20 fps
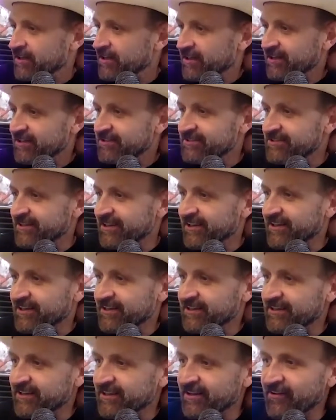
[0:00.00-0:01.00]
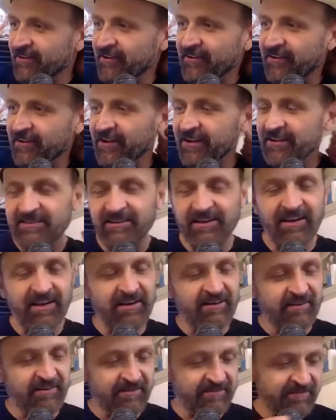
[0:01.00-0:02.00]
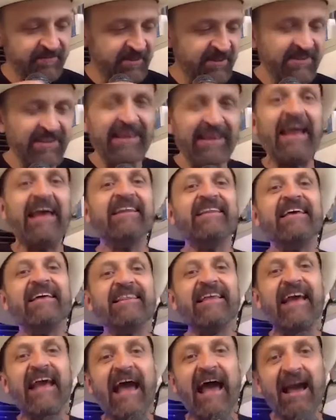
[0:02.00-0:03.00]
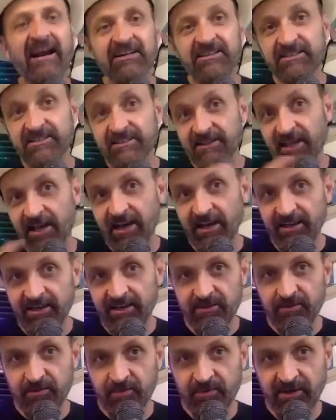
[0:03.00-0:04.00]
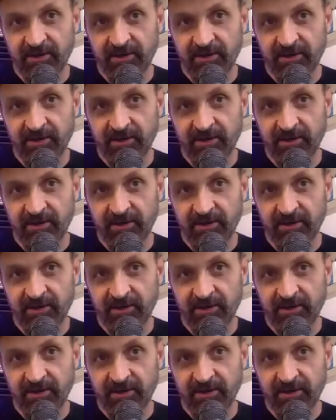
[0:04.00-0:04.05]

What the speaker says: It's like and I don't know. And then they acted like when they